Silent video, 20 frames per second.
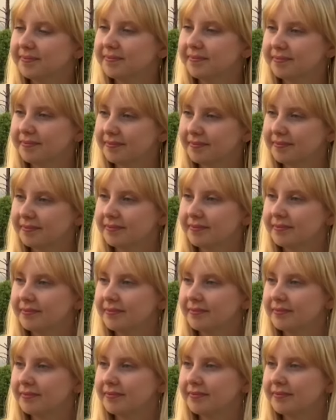for them to
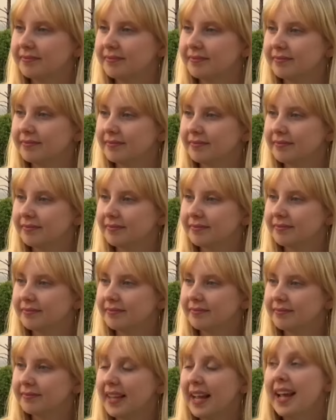try to oppose
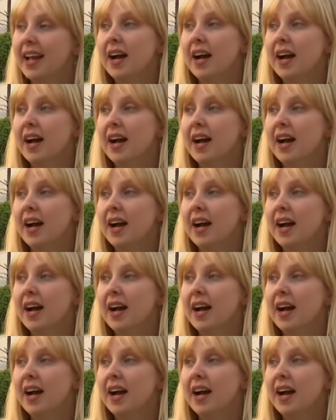this?